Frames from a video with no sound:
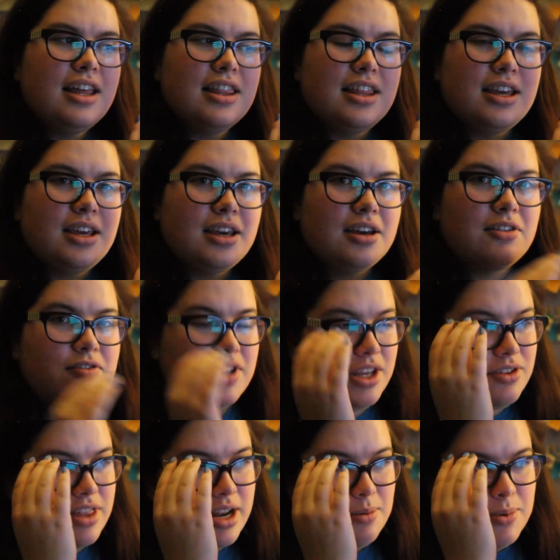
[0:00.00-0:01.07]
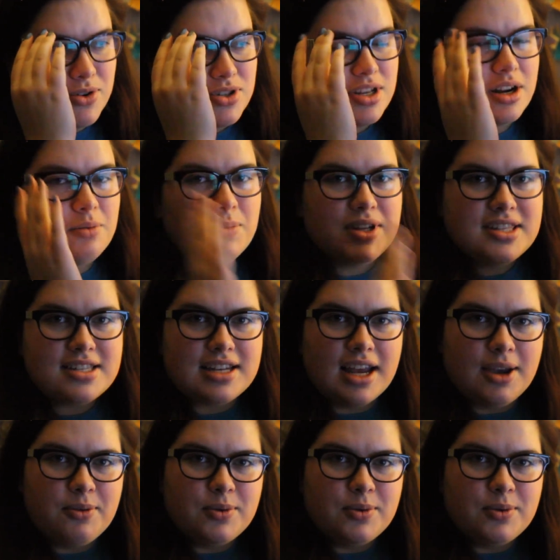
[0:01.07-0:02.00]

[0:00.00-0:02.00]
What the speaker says: the video that I posted on Wednesday,